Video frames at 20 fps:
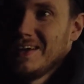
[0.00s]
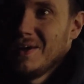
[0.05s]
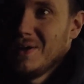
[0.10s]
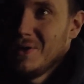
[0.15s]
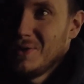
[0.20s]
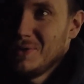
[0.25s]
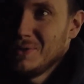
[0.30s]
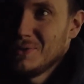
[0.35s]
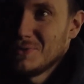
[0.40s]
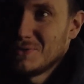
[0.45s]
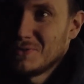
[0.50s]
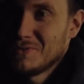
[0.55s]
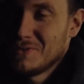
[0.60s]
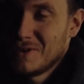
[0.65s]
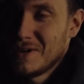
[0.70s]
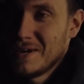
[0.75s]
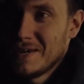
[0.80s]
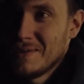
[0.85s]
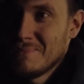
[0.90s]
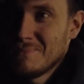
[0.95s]
all those
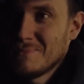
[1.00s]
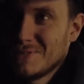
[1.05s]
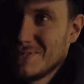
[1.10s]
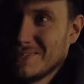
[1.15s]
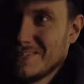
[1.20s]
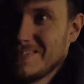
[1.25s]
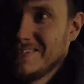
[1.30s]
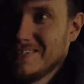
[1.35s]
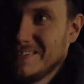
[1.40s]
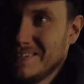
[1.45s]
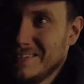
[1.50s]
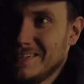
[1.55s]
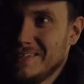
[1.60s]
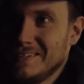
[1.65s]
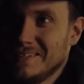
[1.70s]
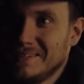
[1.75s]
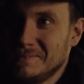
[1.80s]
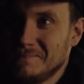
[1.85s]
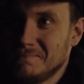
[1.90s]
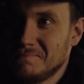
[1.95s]
frames,
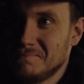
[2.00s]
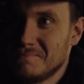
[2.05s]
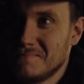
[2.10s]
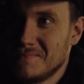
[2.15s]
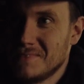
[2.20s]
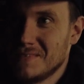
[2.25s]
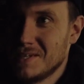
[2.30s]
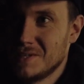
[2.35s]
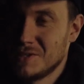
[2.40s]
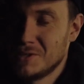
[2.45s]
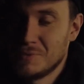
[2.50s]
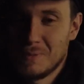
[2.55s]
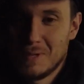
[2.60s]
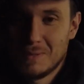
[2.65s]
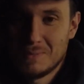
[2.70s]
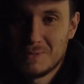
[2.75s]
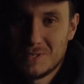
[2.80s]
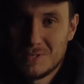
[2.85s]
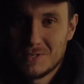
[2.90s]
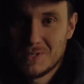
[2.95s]
I should be
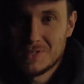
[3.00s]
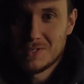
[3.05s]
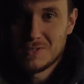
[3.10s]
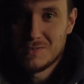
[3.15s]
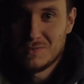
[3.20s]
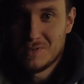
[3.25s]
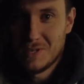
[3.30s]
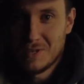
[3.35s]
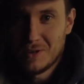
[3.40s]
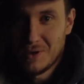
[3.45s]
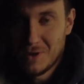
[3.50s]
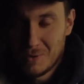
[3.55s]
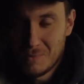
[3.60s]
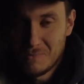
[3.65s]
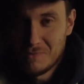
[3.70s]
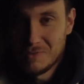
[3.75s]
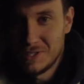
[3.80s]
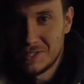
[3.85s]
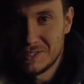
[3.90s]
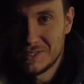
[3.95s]
able to turn this video
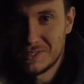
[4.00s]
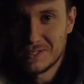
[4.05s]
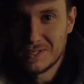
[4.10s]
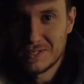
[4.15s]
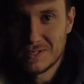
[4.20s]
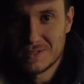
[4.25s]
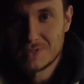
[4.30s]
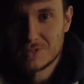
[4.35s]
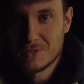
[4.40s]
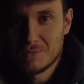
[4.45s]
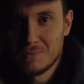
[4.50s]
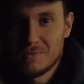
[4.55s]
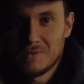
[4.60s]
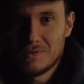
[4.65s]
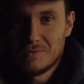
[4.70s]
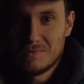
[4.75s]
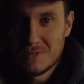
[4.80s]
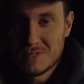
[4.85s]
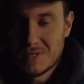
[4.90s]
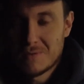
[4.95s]
hopefully into
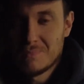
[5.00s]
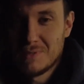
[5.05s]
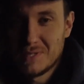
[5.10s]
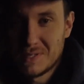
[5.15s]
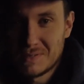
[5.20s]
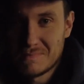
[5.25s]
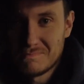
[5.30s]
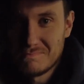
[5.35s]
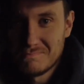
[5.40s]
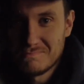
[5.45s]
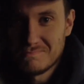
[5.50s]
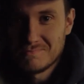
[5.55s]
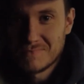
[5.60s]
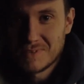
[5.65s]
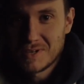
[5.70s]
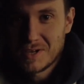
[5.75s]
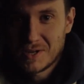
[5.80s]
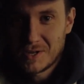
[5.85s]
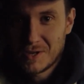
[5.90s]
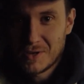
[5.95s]
something resembling
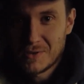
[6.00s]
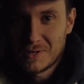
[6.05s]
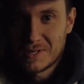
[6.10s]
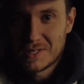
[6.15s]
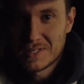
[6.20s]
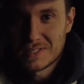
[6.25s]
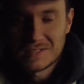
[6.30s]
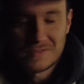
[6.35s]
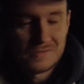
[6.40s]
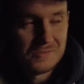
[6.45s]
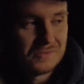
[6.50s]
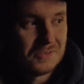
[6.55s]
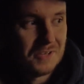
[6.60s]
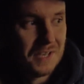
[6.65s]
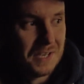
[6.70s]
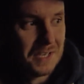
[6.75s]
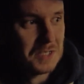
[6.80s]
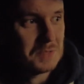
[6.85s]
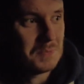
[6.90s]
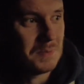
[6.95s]
a cohesive
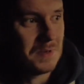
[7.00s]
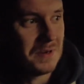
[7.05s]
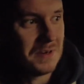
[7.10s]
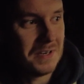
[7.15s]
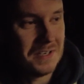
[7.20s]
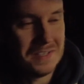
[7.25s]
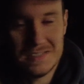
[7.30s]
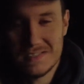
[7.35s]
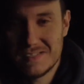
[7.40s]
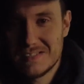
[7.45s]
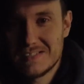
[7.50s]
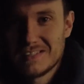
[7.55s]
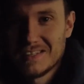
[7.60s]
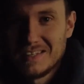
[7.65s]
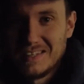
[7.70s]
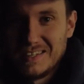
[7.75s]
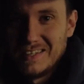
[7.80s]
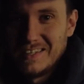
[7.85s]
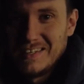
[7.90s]
experience,